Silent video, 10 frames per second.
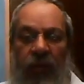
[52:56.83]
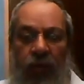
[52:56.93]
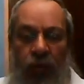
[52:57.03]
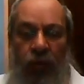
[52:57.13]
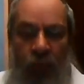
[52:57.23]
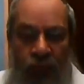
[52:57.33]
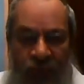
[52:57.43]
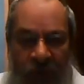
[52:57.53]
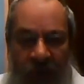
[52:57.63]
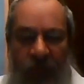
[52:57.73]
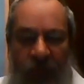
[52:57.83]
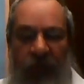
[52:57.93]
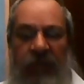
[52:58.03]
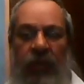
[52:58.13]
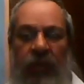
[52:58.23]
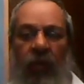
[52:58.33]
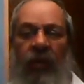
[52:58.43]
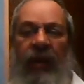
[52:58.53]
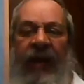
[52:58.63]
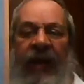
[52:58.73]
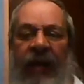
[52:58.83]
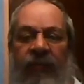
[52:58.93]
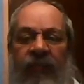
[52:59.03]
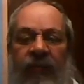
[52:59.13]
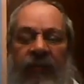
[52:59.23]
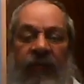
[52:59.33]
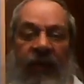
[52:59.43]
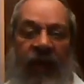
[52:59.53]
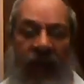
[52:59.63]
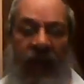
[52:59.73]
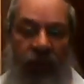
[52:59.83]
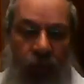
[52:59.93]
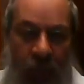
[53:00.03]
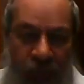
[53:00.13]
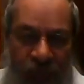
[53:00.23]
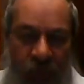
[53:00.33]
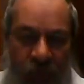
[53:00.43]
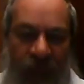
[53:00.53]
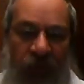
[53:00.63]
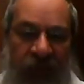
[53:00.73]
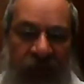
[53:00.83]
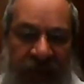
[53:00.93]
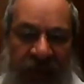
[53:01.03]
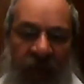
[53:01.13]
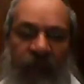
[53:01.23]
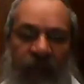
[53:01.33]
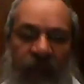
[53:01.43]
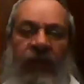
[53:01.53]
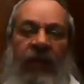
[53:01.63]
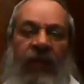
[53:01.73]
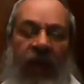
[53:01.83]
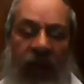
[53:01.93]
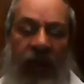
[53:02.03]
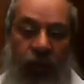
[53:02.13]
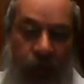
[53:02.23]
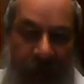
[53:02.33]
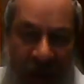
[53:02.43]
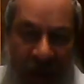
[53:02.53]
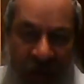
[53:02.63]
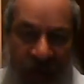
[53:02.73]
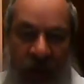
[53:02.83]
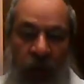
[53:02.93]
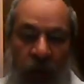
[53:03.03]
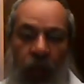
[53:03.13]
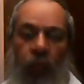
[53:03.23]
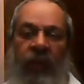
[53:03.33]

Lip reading: to bring this all out and to improve yourself and humanity with